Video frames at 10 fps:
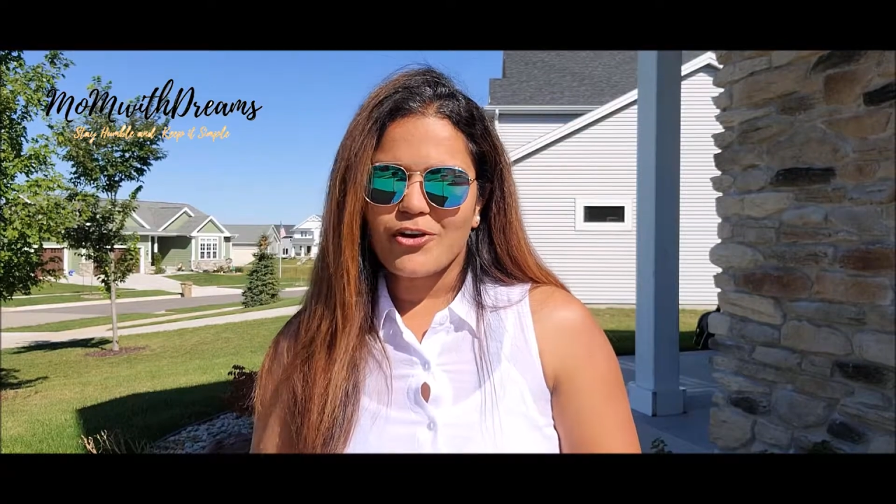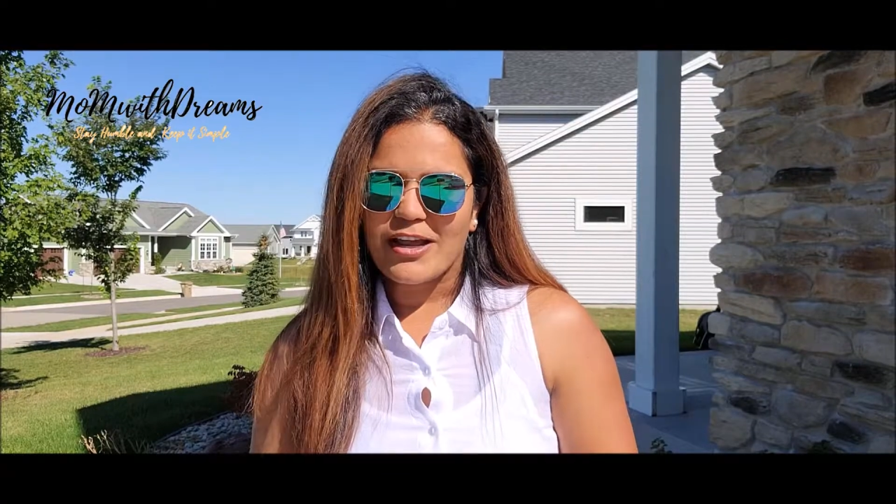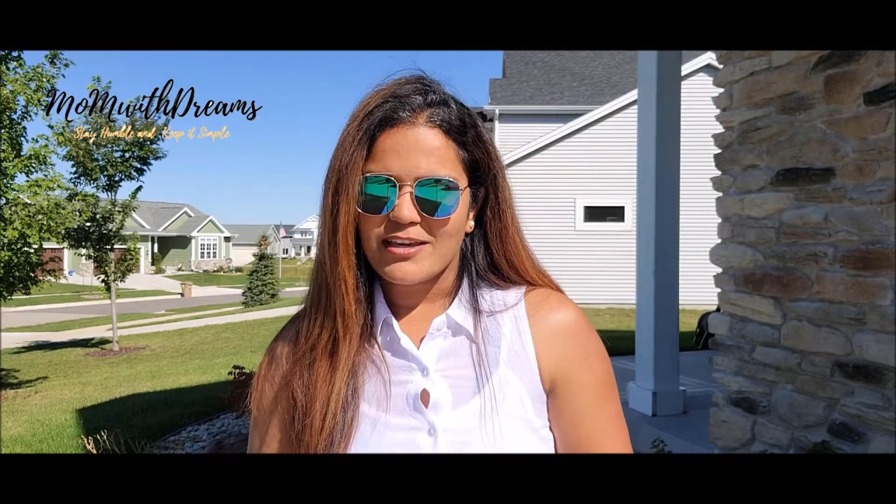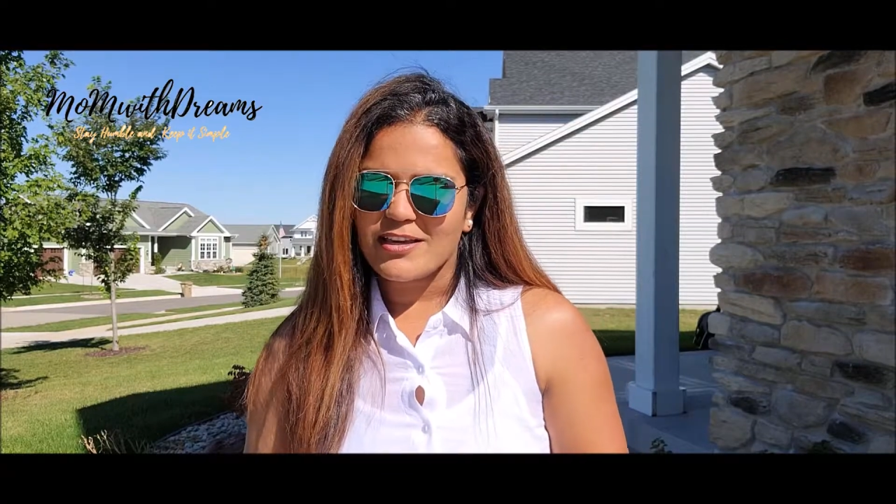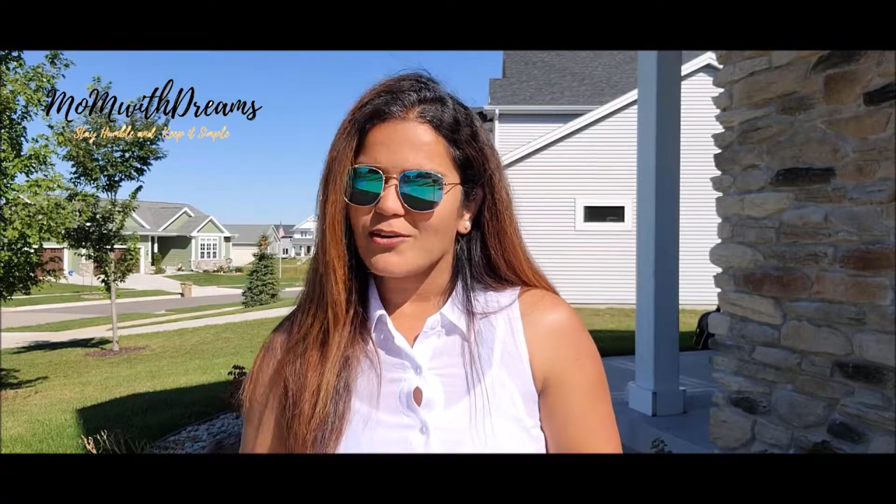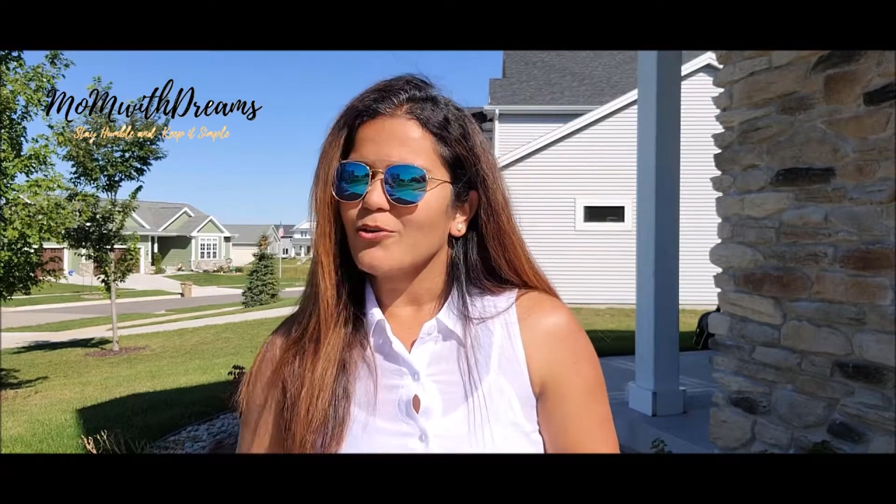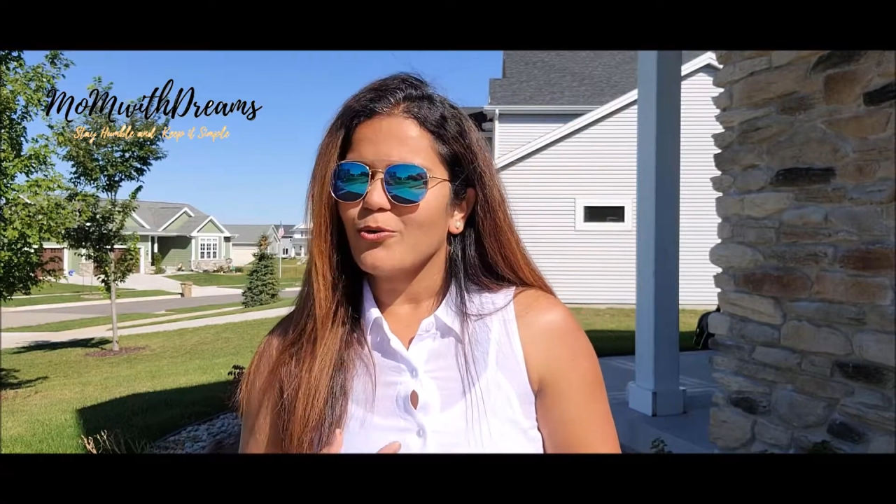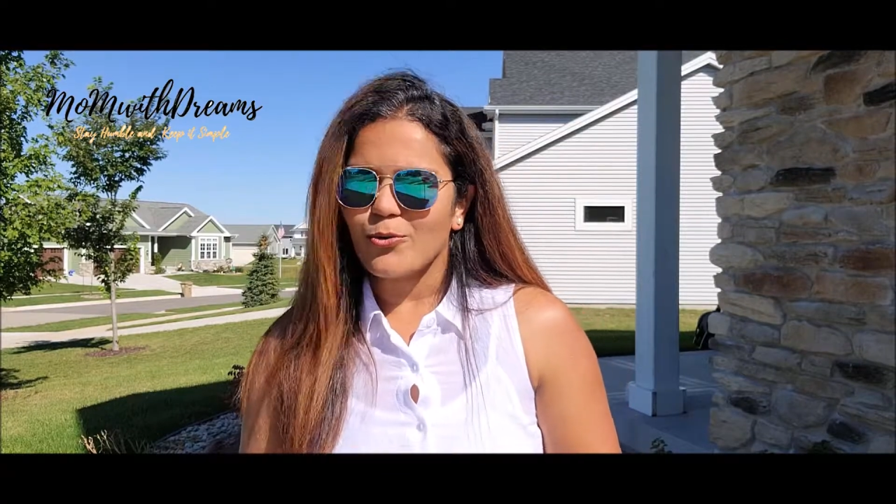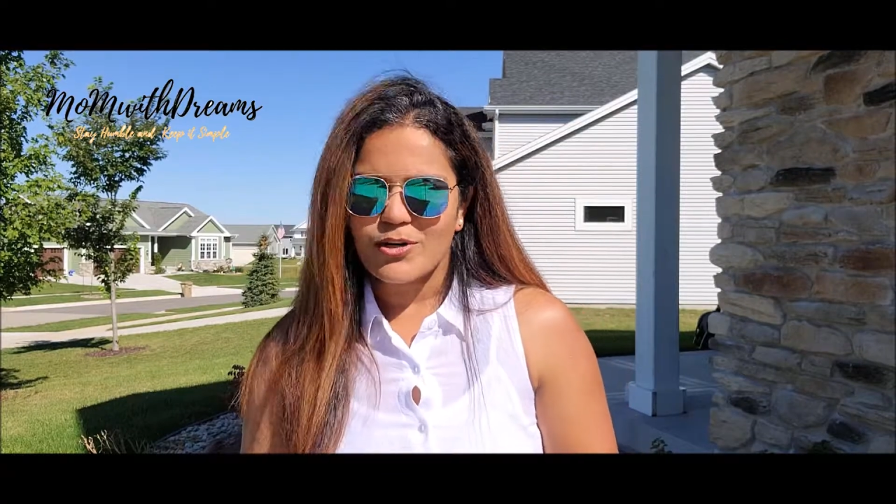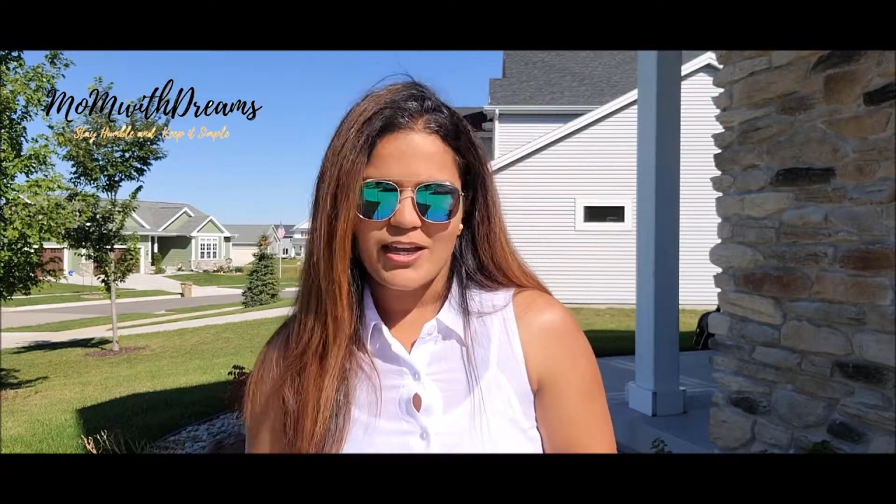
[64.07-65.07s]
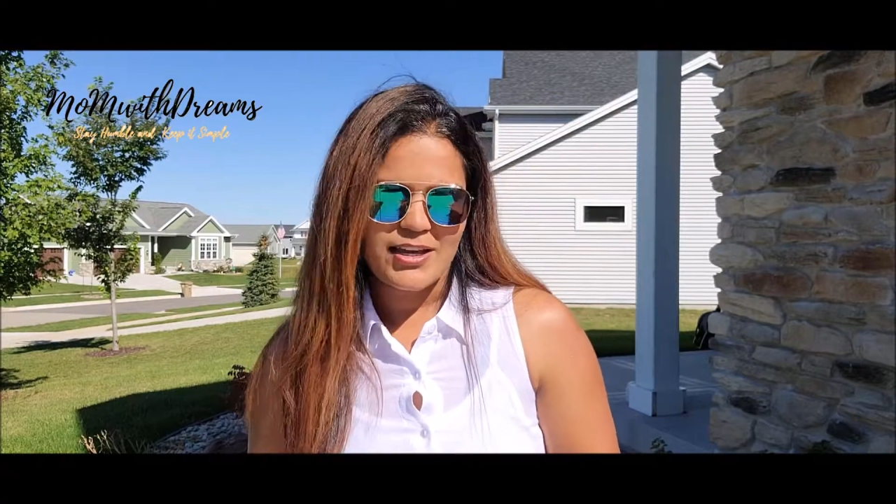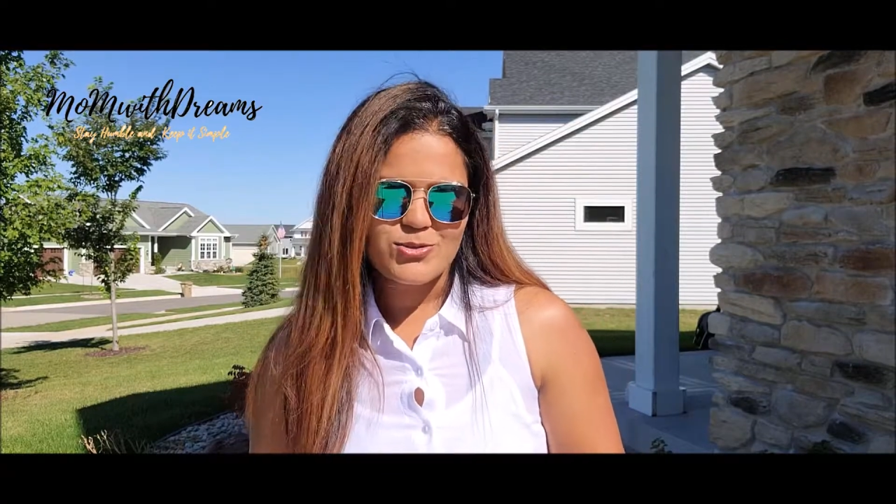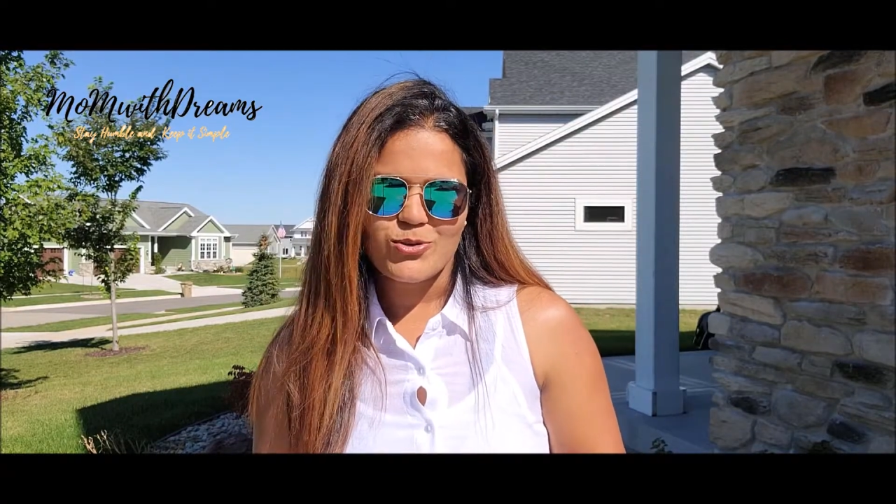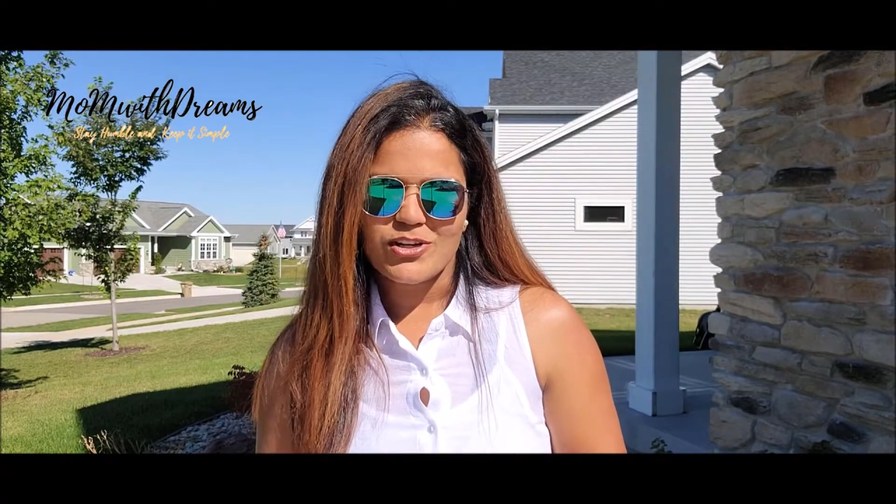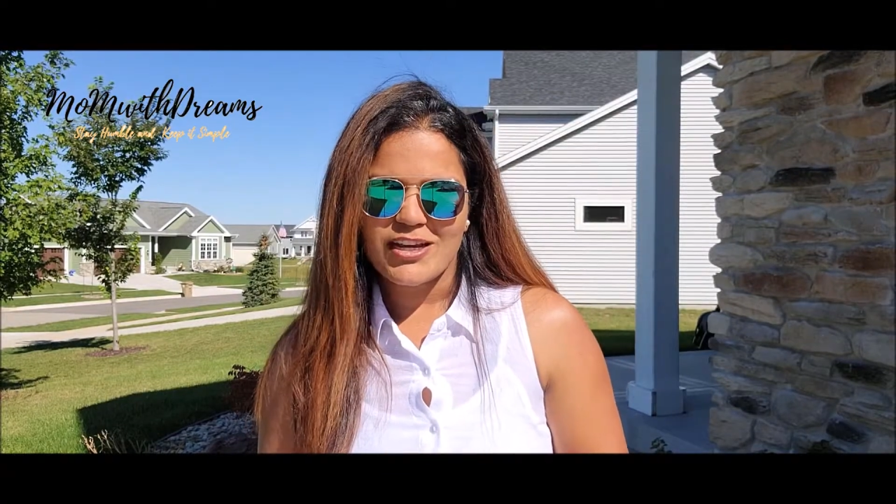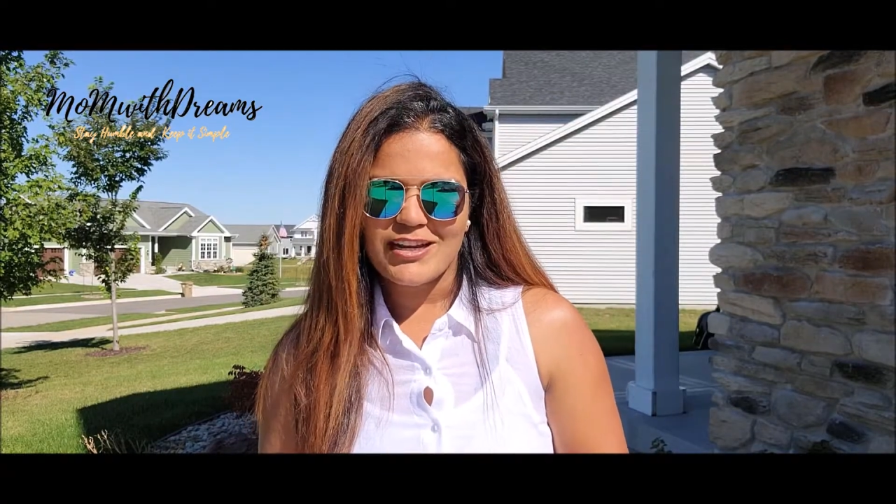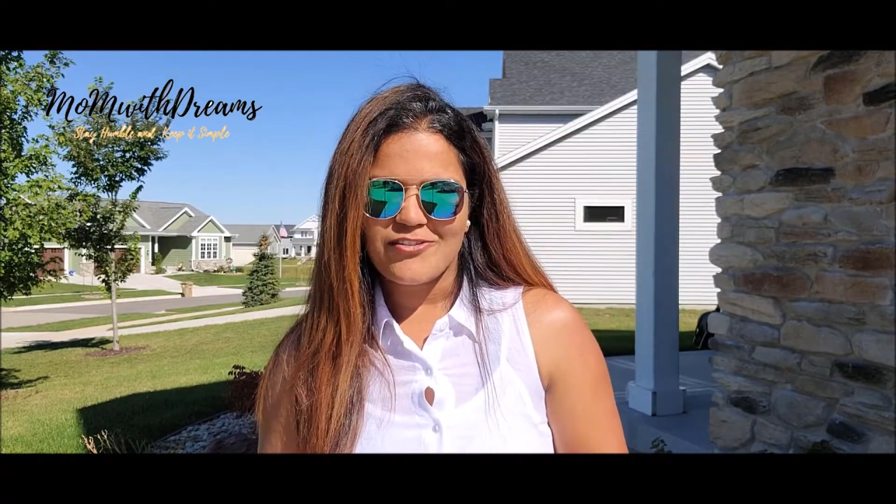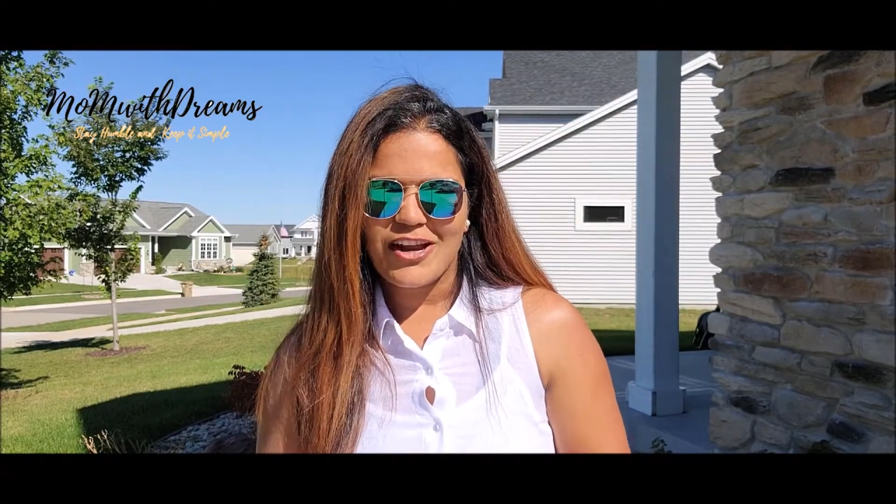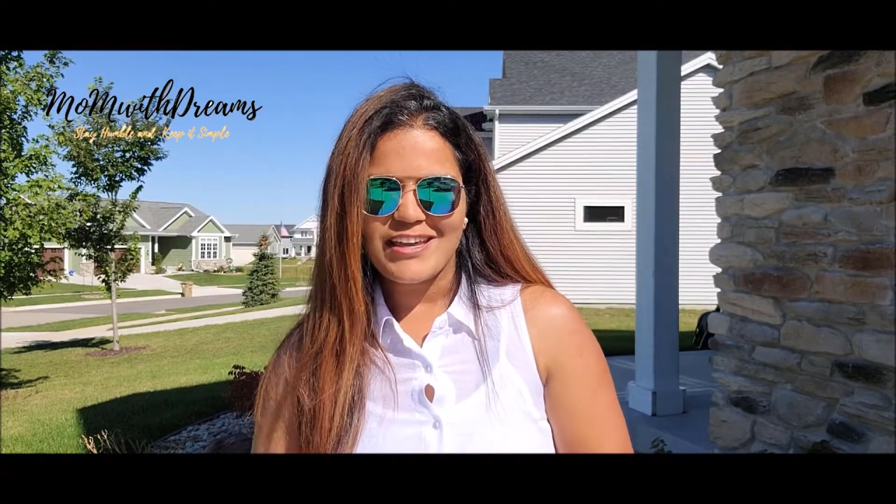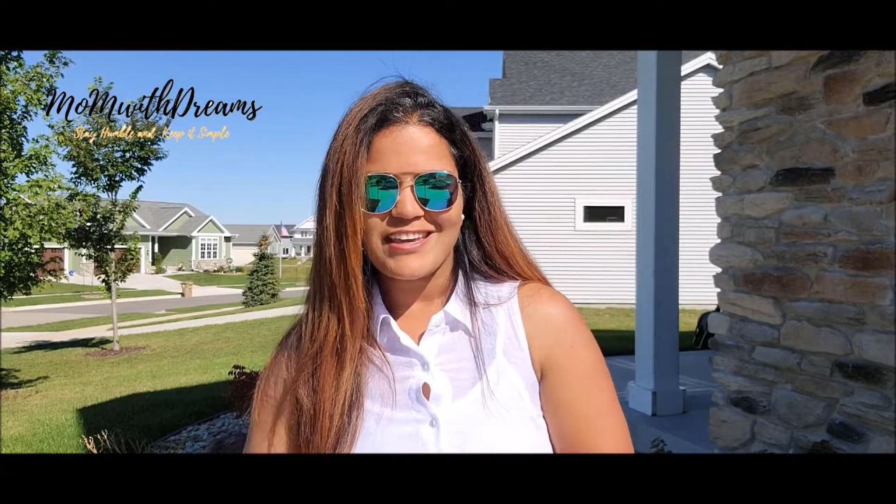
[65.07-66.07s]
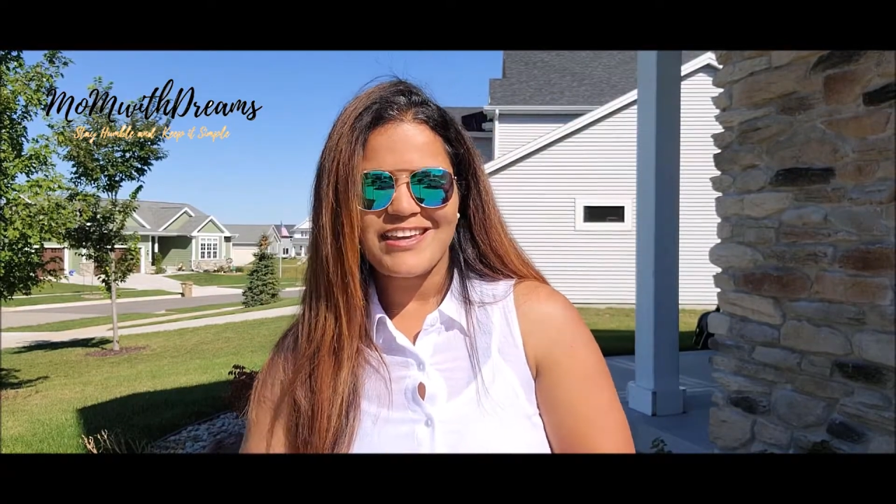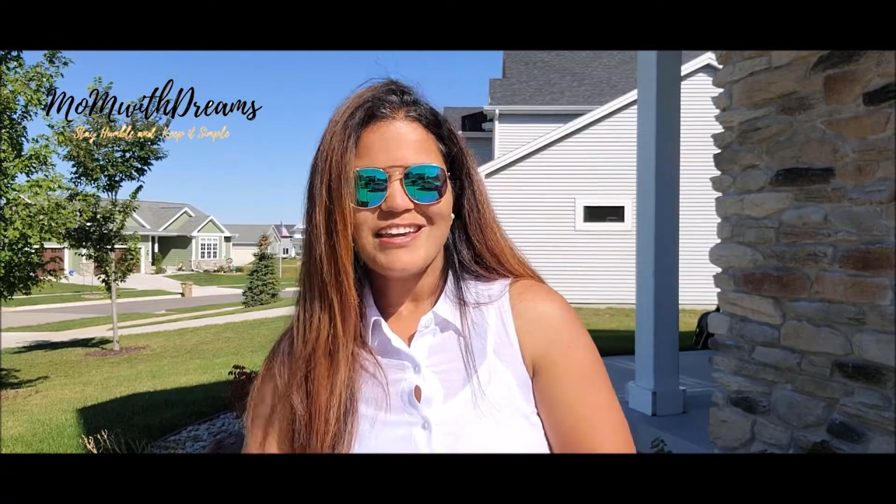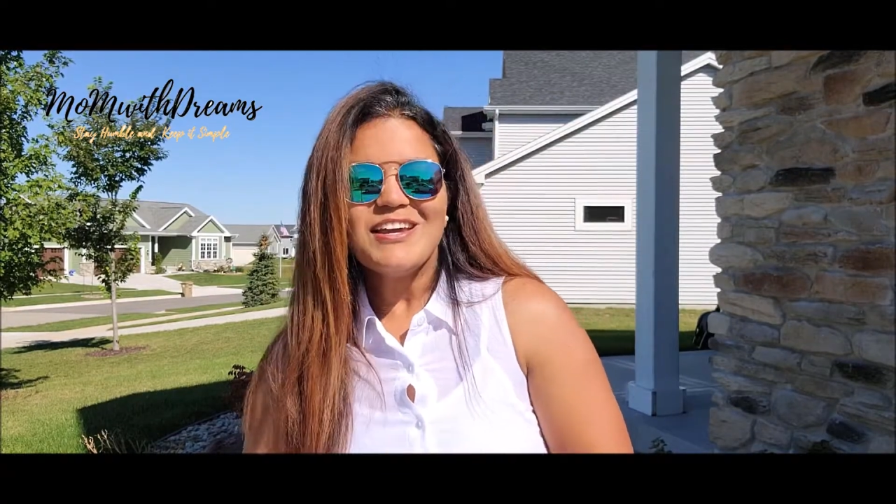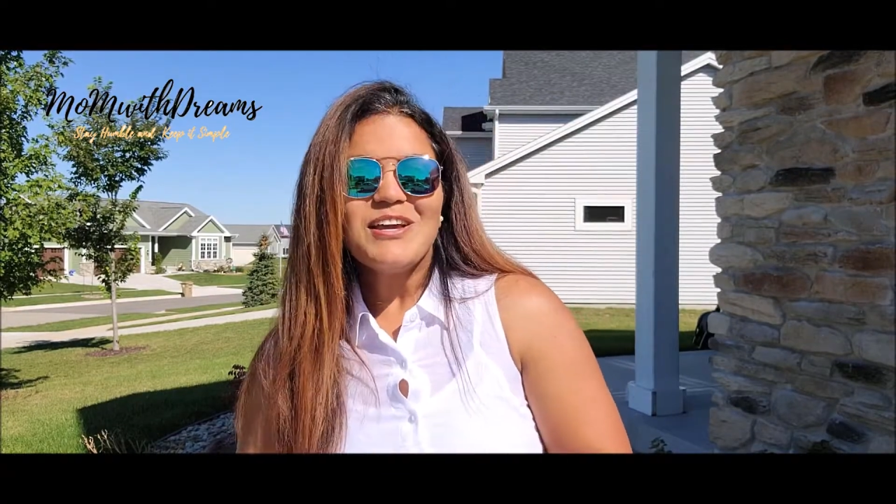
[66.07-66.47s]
cranky, your whole day is gonna get cranky.